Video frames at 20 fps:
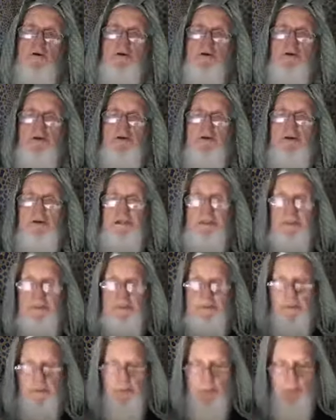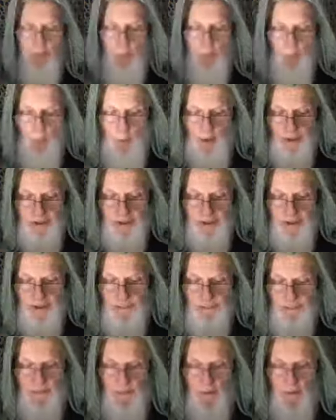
could worship